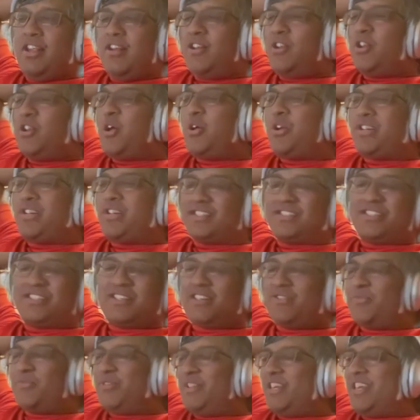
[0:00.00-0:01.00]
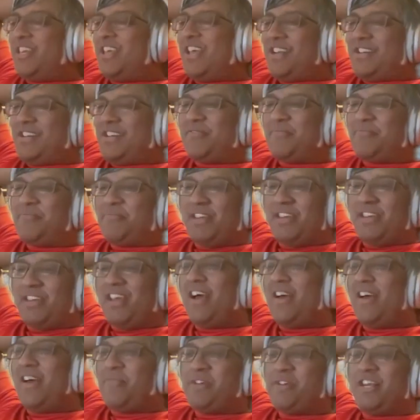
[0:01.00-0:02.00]
No, it doesn't really get to me.
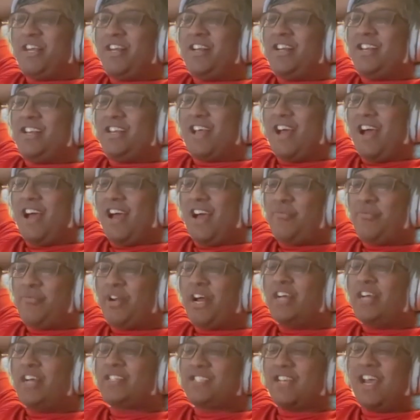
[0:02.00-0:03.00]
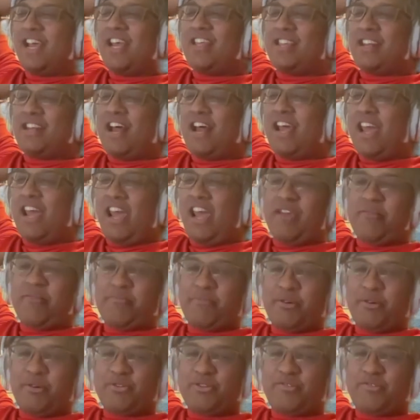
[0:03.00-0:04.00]
I mean, like, when I say that I hate
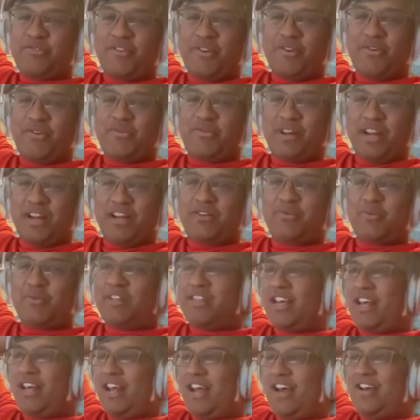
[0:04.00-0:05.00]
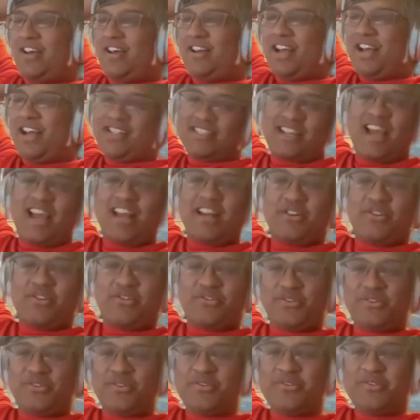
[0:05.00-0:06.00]
most of you and I tweet that out, that's kind of
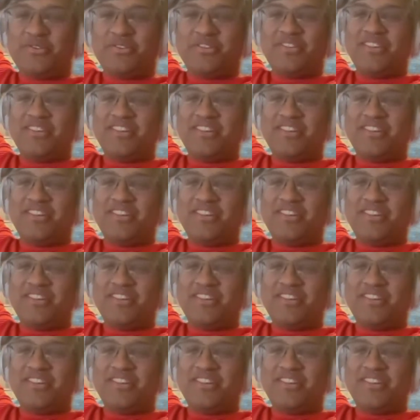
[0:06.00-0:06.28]
true.